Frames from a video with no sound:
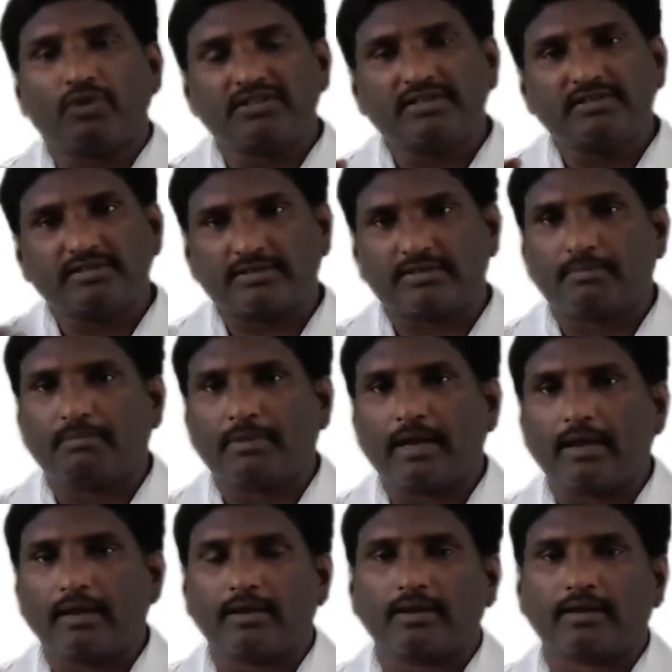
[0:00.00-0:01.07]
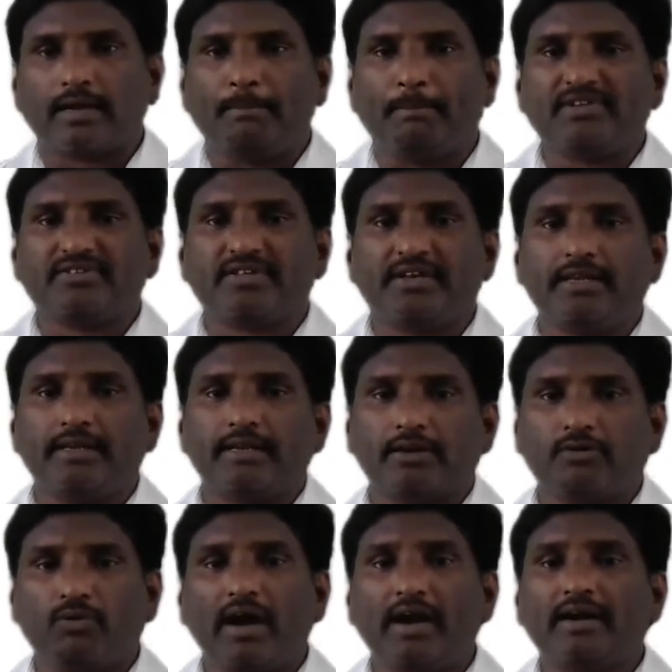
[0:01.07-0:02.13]
one is compulsory,
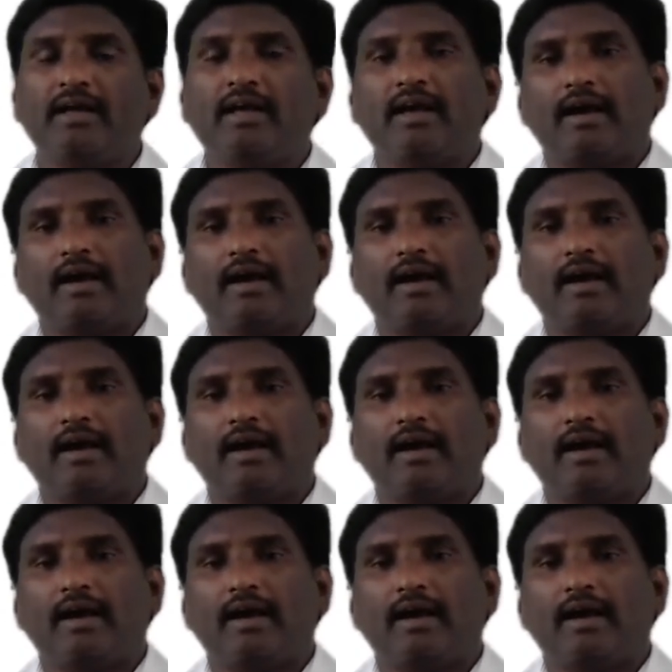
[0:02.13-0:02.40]
required,